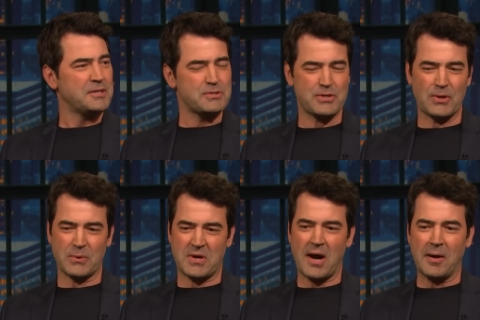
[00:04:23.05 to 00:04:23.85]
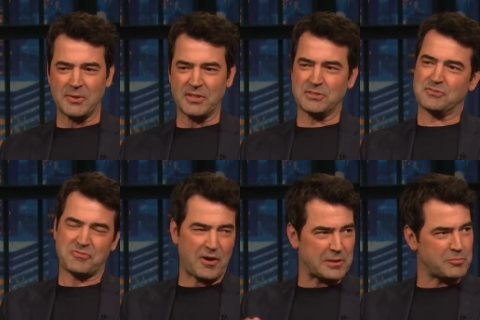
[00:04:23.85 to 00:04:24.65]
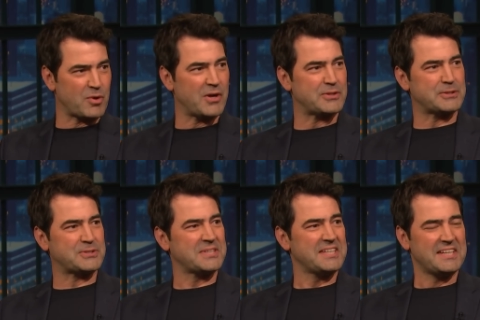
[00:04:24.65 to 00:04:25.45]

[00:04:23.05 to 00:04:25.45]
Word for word: you know, comedy. It's the Farrelly Brothers.